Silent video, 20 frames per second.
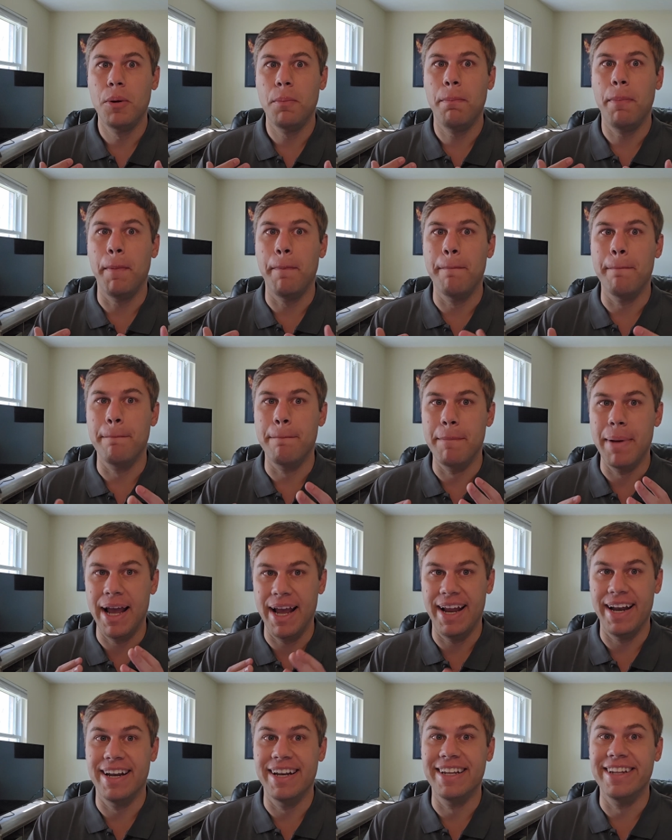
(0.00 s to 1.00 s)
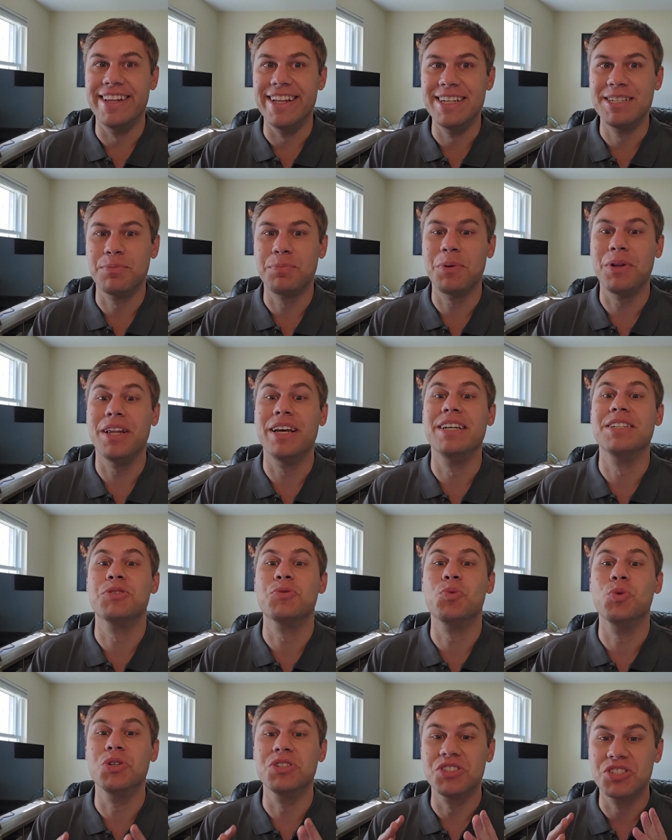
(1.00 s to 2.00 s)
But man, this place
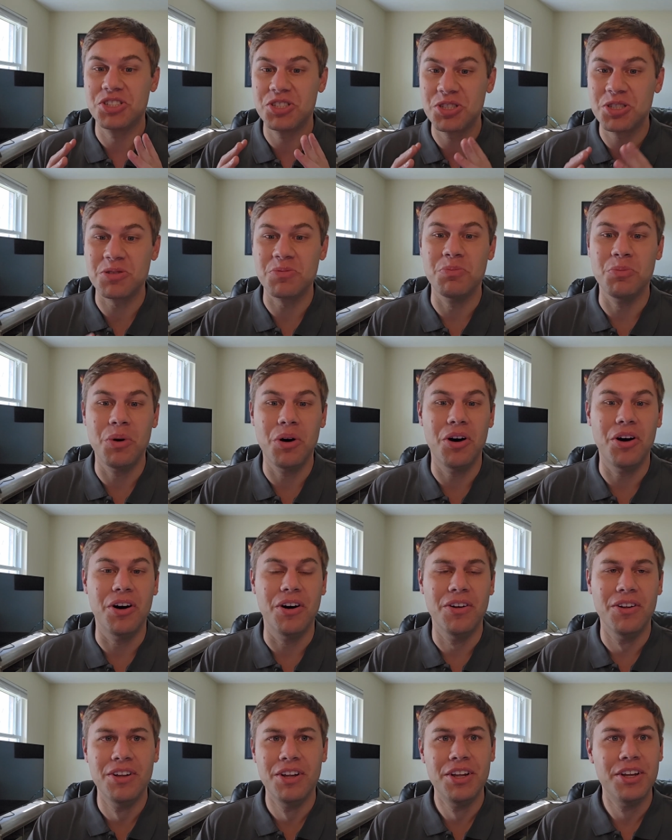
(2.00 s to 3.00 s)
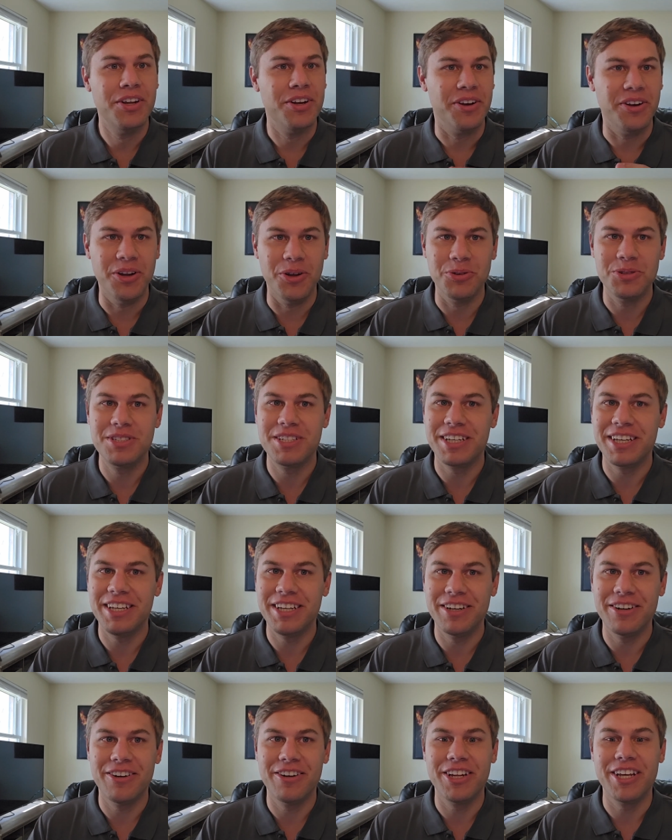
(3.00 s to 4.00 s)
was small. No
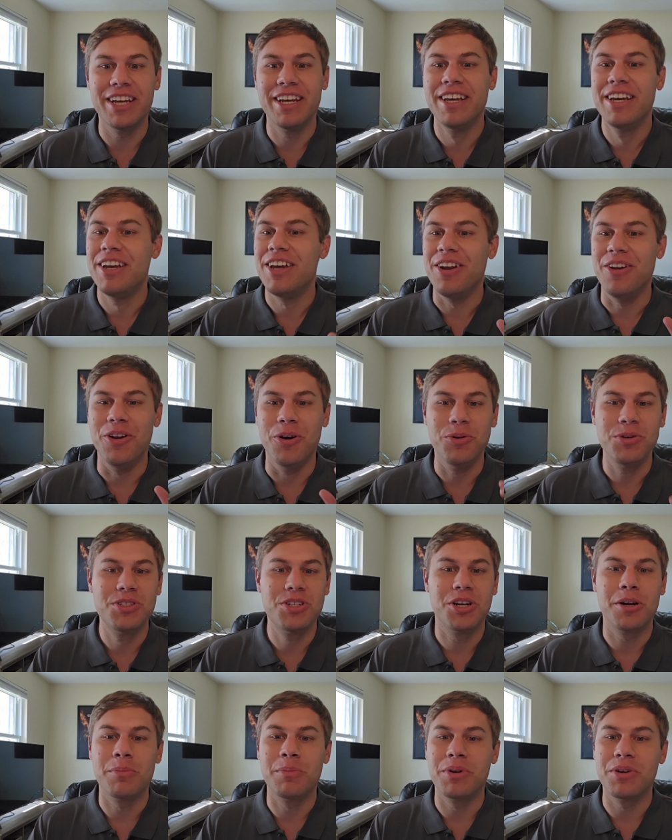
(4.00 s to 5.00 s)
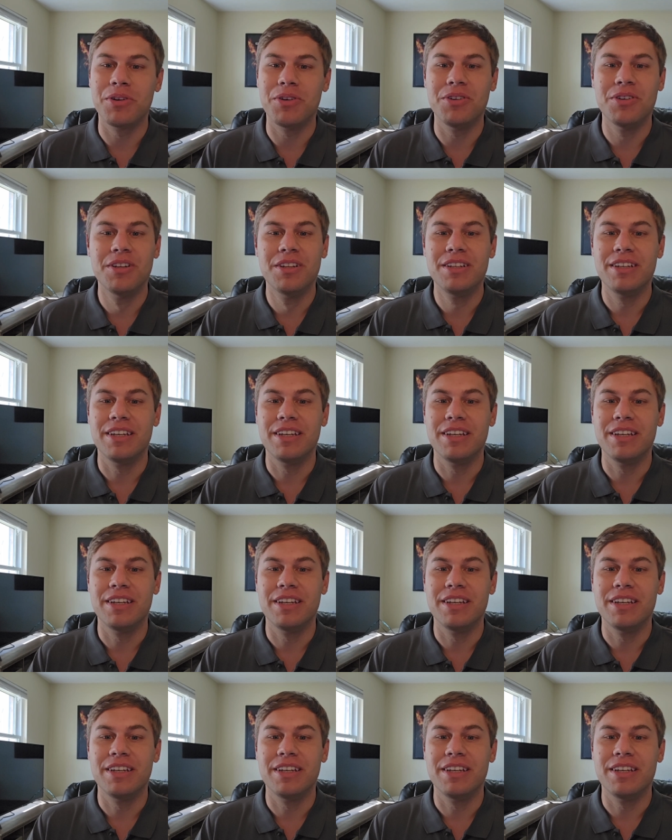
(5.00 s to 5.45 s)
security, no terminal.